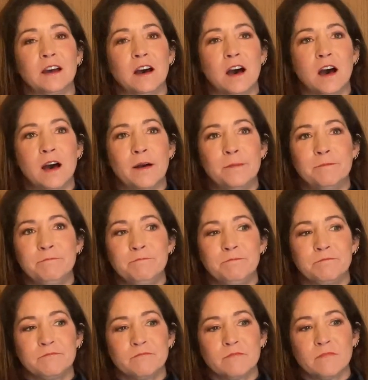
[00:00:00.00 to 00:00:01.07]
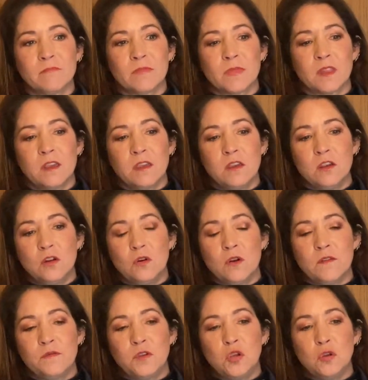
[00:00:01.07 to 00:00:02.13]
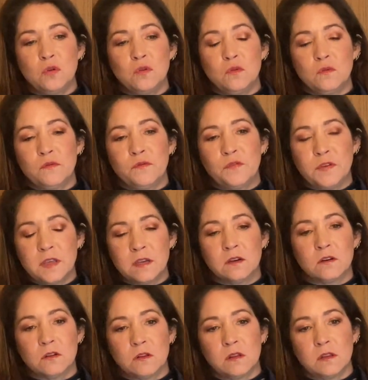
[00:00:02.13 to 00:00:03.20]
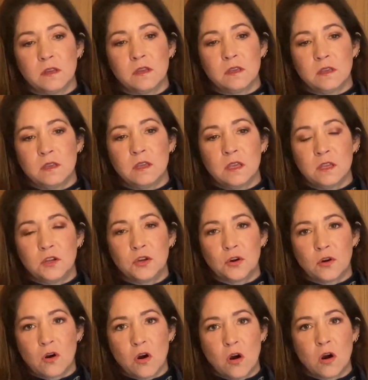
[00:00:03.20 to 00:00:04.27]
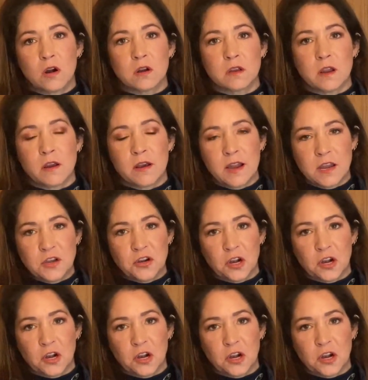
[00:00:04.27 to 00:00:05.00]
you know, if you feel in your heart and in your